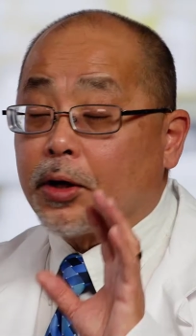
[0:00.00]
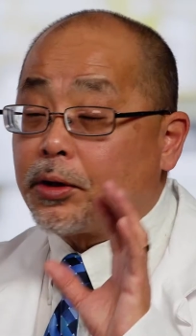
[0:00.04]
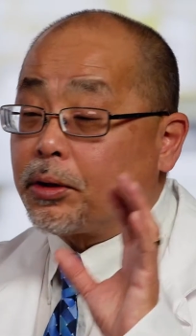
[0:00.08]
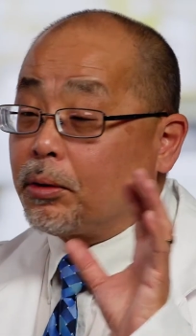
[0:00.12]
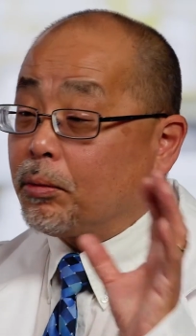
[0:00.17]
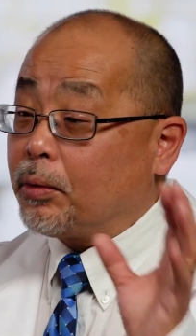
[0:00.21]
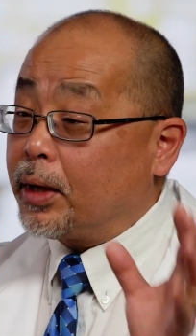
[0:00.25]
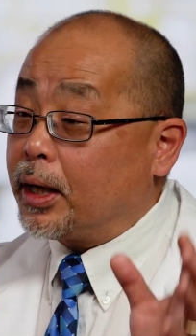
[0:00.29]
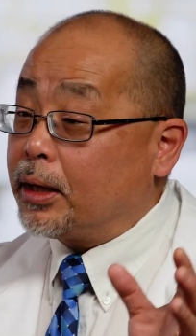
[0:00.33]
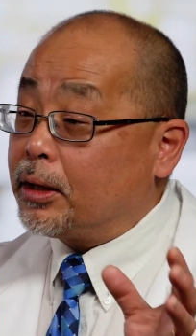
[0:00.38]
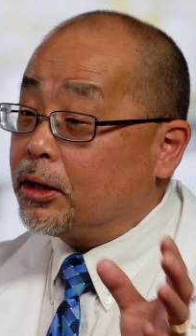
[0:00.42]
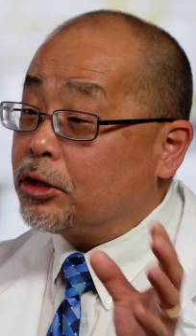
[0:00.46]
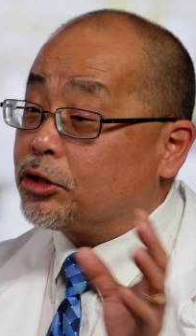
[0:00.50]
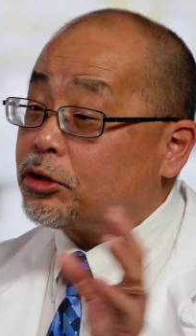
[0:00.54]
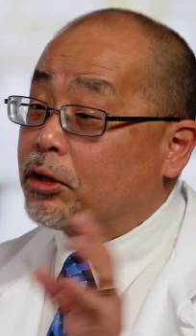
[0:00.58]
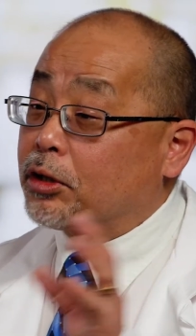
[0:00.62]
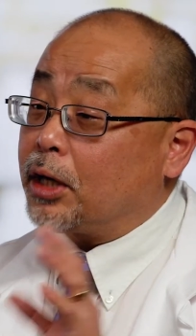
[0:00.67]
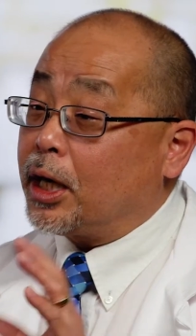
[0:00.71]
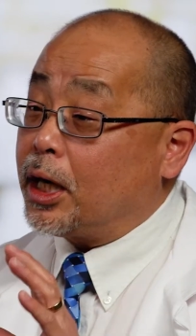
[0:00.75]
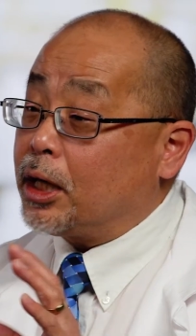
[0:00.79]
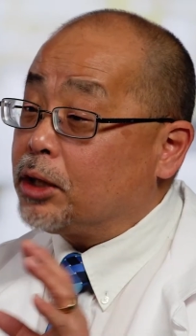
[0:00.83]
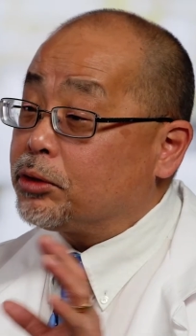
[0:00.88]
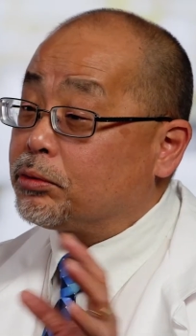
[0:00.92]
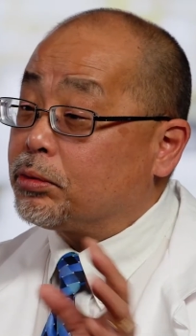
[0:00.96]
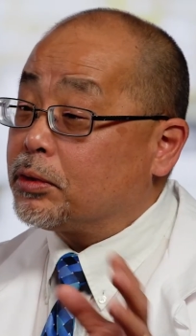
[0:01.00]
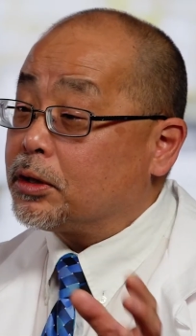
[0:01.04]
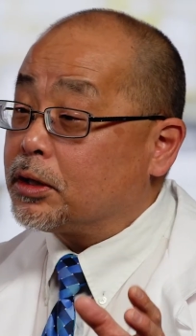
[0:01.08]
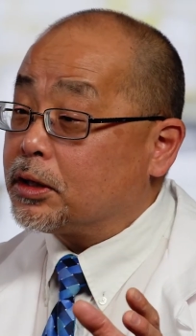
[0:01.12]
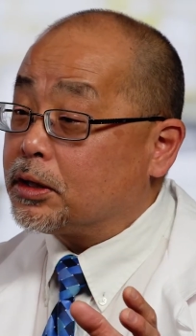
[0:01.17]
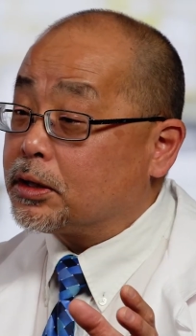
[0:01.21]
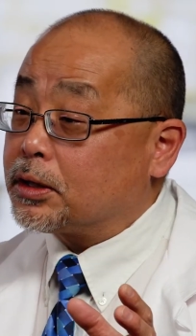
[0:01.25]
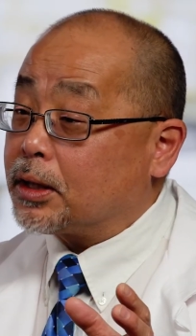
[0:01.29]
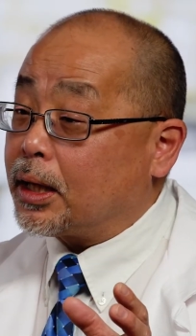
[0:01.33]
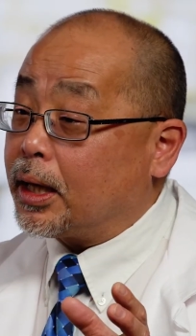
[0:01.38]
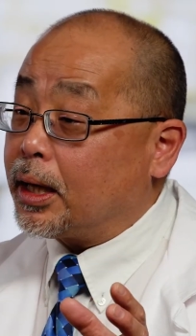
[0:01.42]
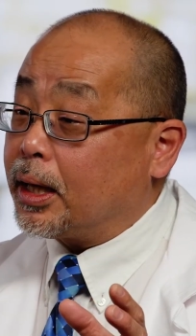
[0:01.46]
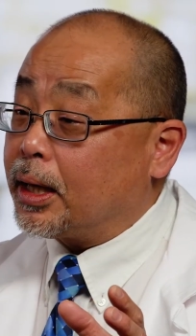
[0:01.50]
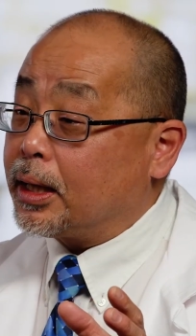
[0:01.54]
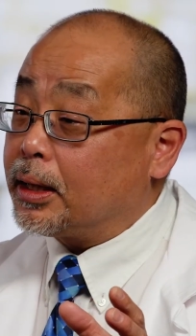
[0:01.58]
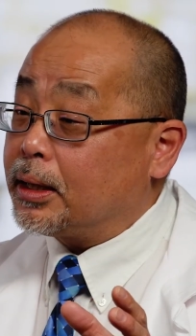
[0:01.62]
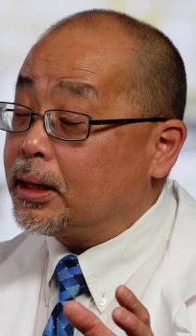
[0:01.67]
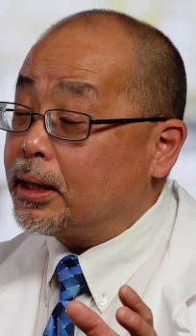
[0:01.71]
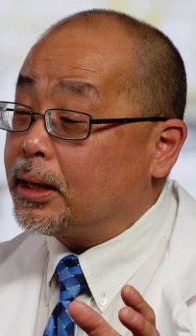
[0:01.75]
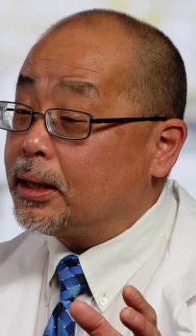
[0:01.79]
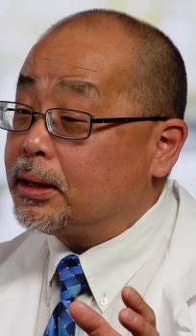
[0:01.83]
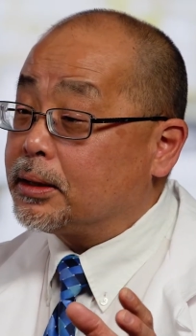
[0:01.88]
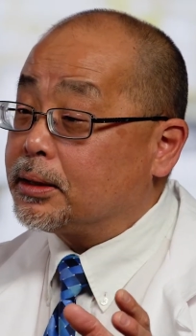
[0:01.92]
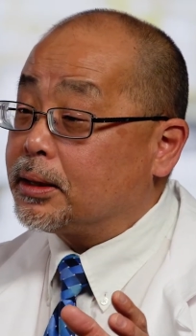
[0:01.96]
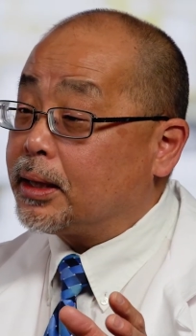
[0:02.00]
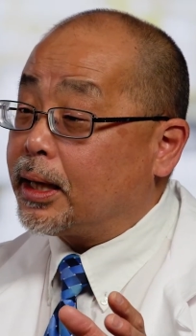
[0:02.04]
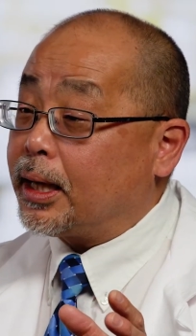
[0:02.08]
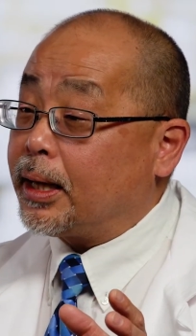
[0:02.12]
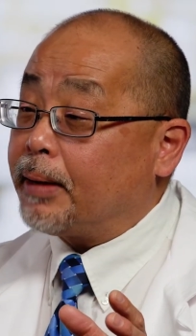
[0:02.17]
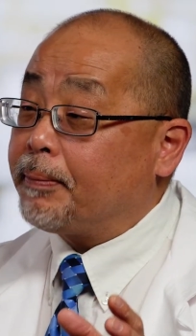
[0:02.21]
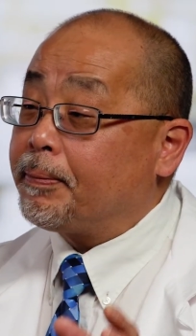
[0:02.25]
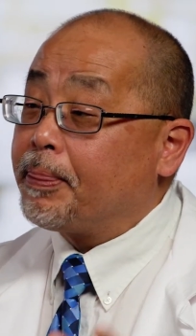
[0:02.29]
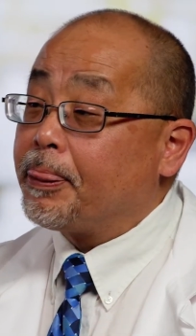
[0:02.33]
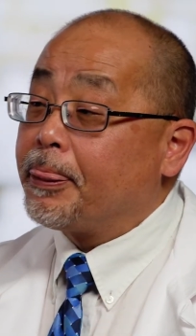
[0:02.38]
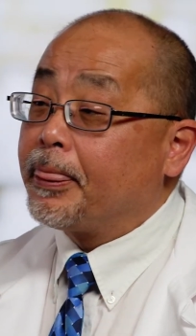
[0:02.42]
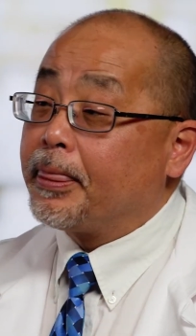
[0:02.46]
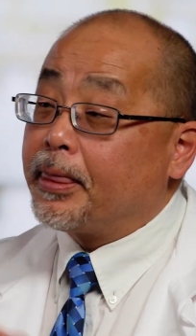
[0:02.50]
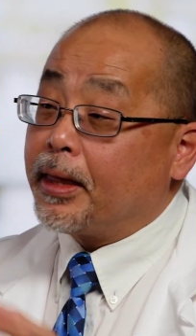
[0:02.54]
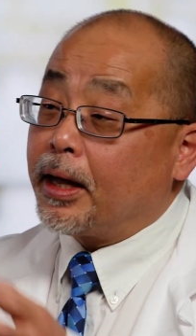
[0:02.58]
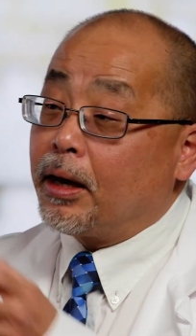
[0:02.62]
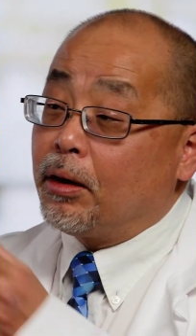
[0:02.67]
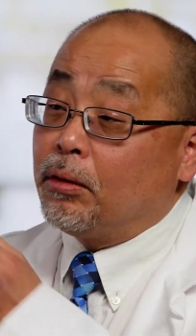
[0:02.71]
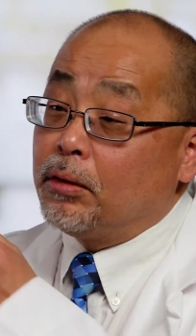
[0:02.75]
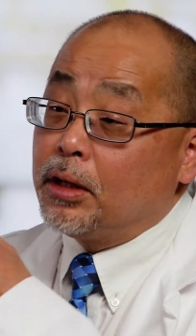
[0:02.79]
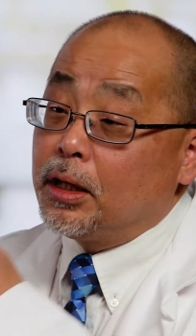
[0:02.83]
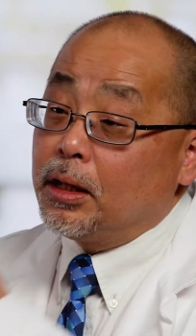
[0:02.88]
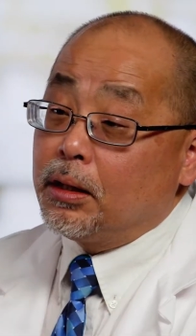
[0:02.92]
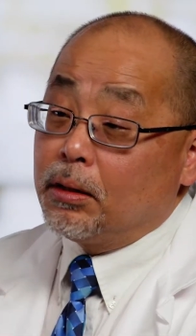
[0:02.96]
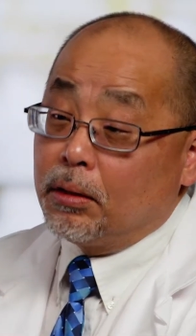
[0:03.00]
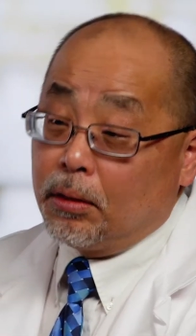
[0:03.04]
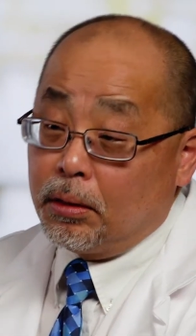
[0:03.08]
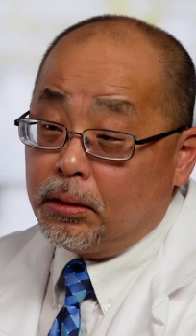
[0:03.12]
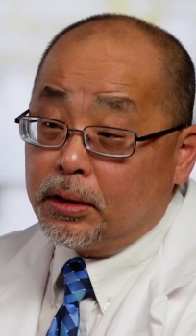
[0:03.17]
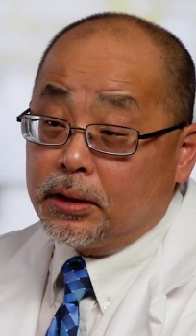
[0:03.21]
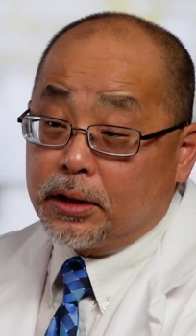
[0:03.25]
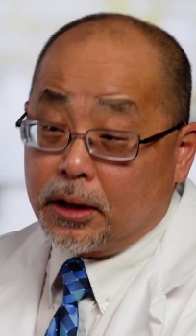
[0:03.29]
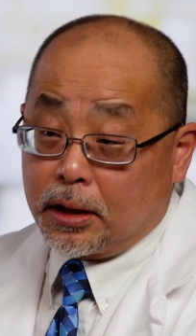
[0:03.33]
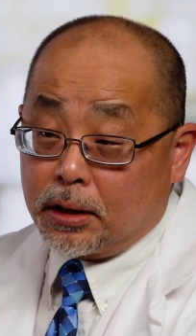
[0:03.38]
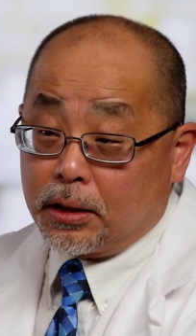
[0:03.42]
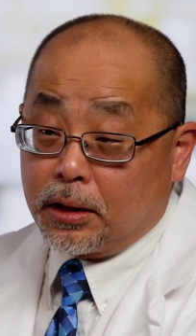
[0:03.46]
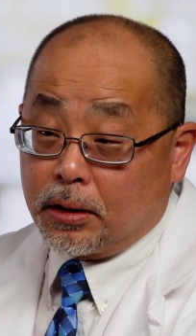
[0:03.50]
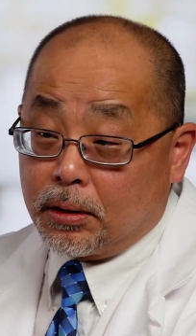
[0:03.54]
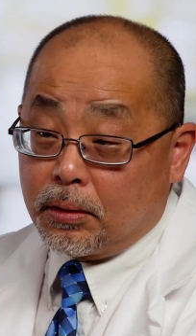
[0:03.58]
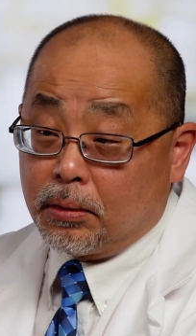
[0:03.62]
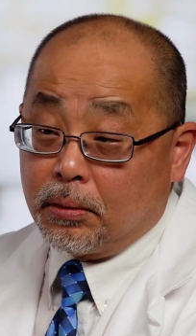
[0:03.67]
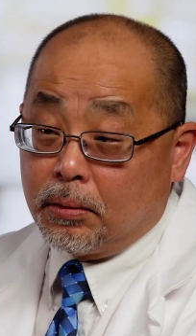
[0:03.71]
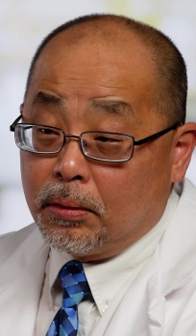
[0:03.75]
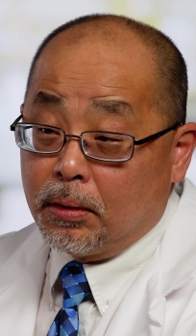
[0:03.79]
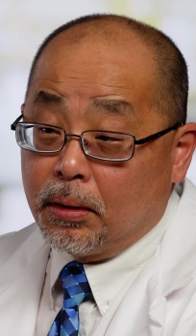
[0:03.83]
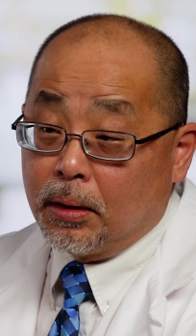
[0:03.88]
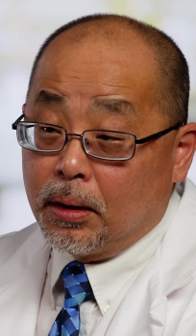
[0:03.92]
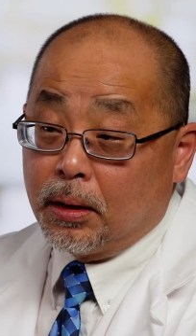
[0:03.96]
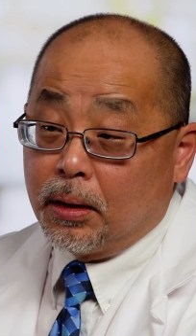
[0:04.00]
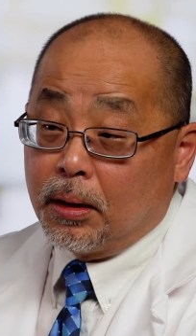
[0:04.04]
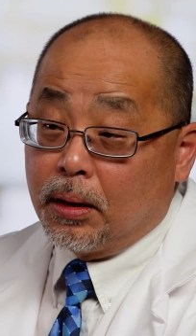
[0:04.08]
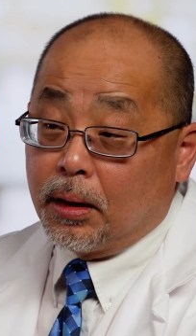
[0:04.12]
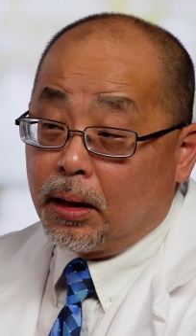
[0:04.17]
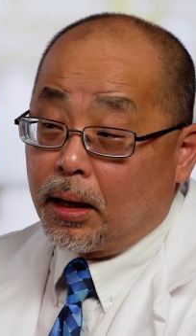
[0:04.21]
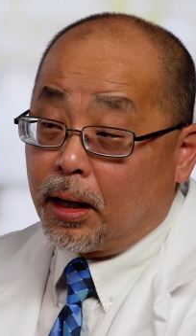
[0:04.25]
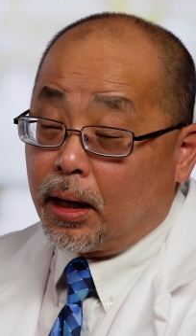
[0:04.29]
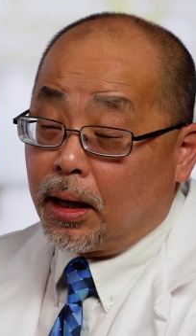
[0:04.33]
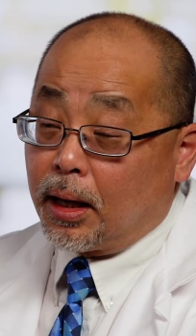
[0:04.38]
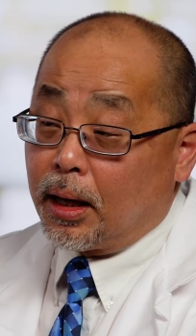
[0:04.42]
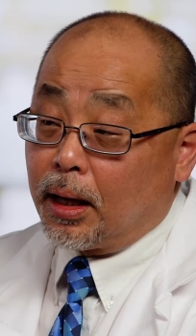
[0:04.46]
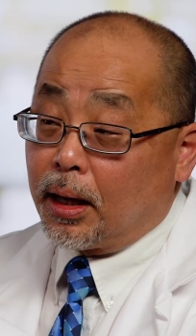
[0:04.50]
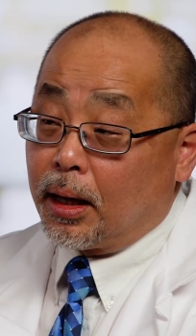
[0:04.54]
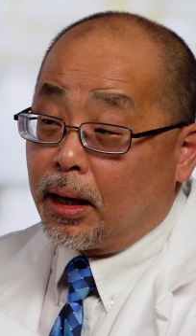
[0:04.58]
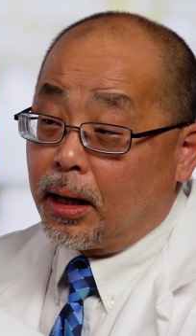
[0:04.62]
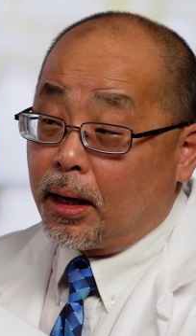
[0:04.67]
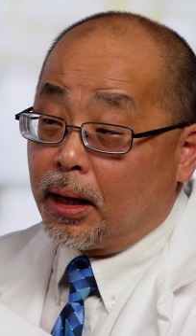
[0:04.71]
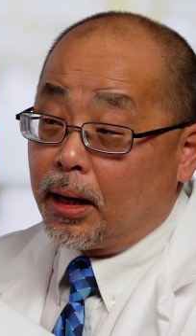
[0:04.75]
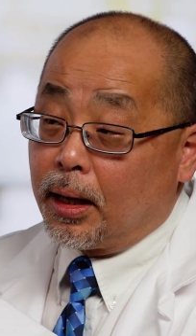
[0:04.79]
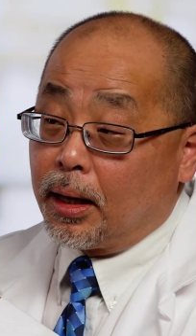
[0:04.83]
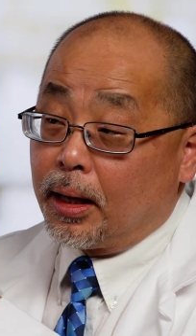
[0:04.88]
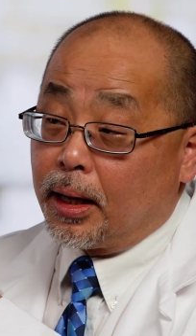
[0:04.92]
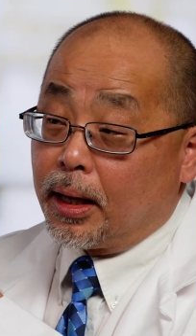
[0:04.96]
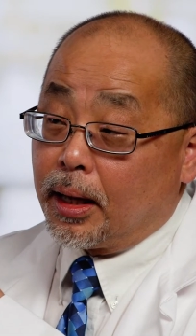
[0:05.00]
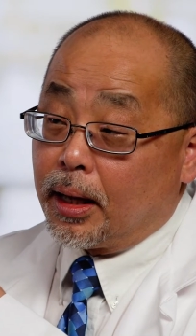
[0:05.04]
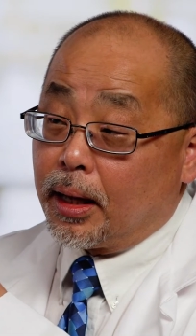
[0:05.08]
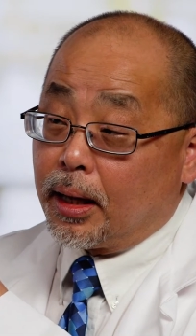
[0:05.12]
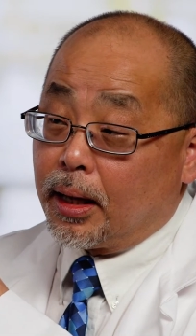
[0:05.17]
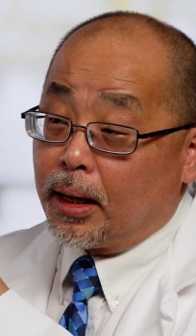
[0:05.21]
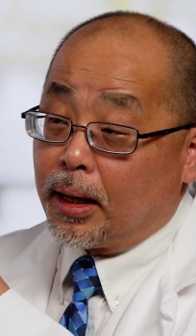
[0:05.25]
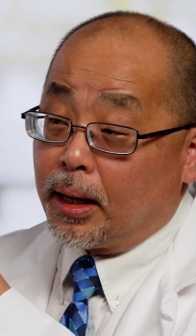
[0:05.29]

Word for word: but the way the trials were designed is that they only looked at you uh,